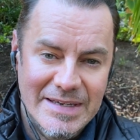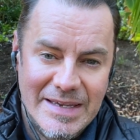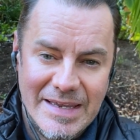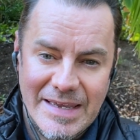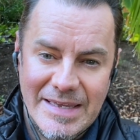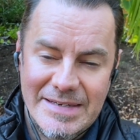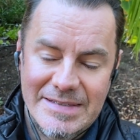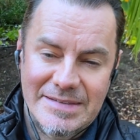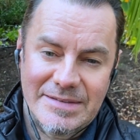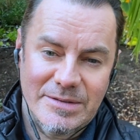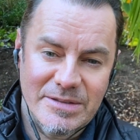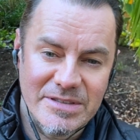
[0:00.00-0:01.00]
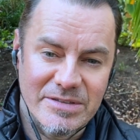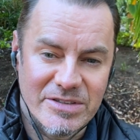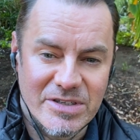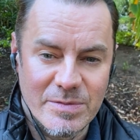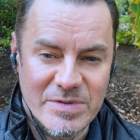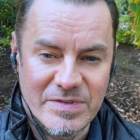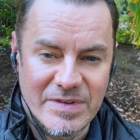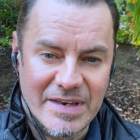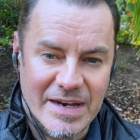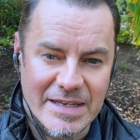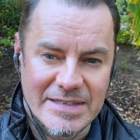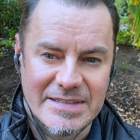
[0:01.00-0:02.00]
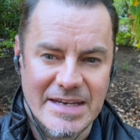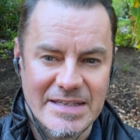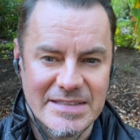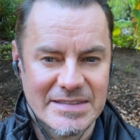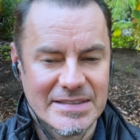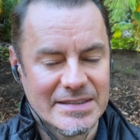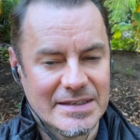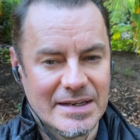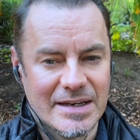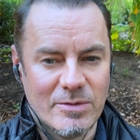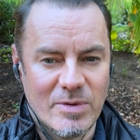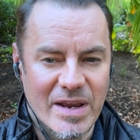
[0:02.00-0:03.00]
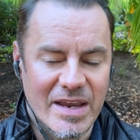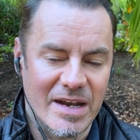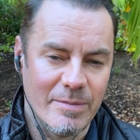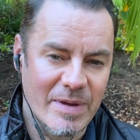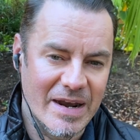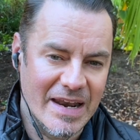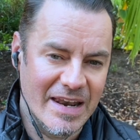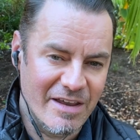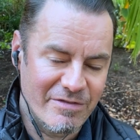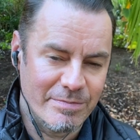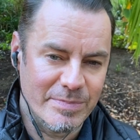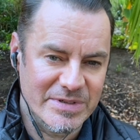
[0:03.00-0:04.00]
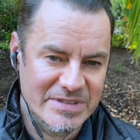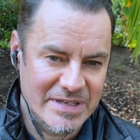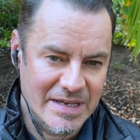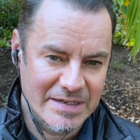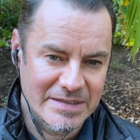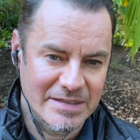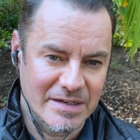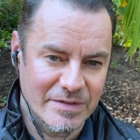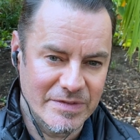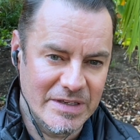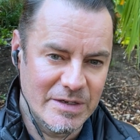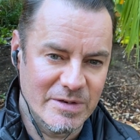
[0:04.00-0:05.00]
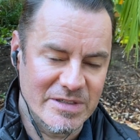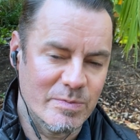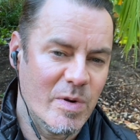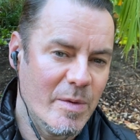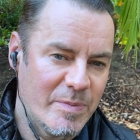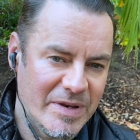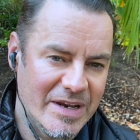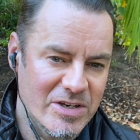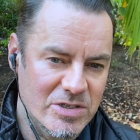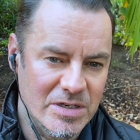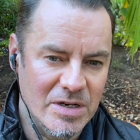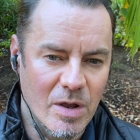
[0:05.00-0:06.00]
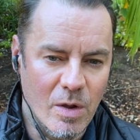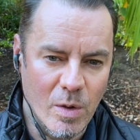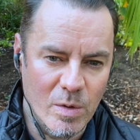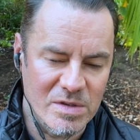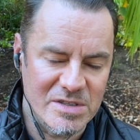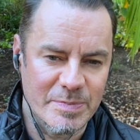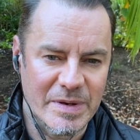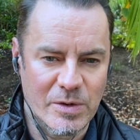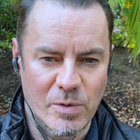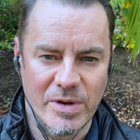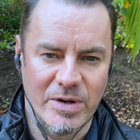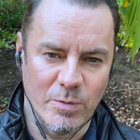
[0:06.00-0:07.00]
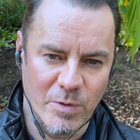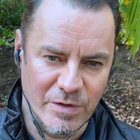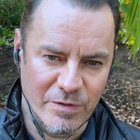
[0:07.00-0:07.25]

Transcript: And also in terms of the United States, I reckon about 11% of the US population holds Bitcoin in one